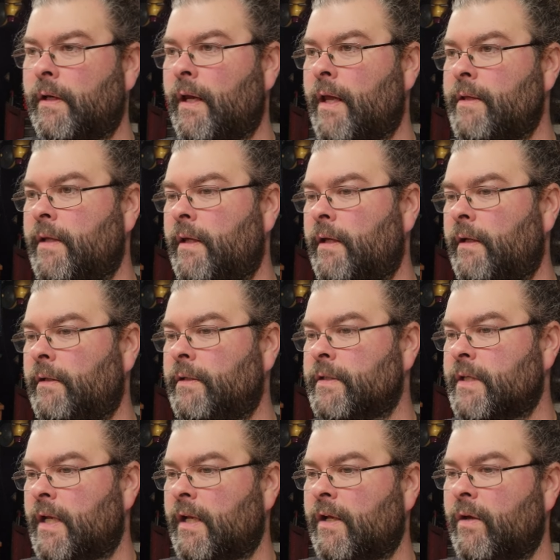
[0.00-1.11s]
and then
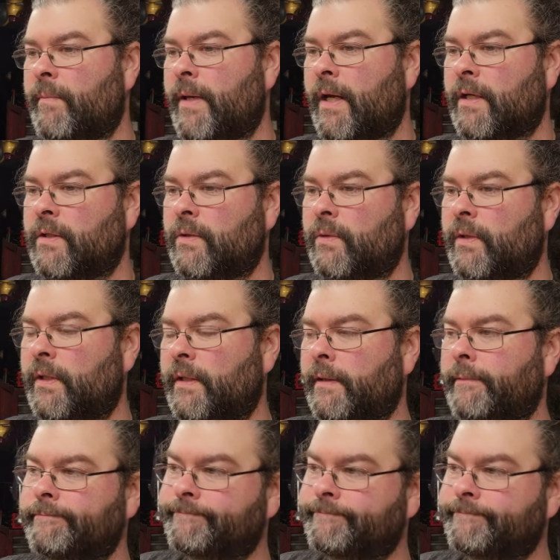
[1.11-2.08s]
just kind of come back to it.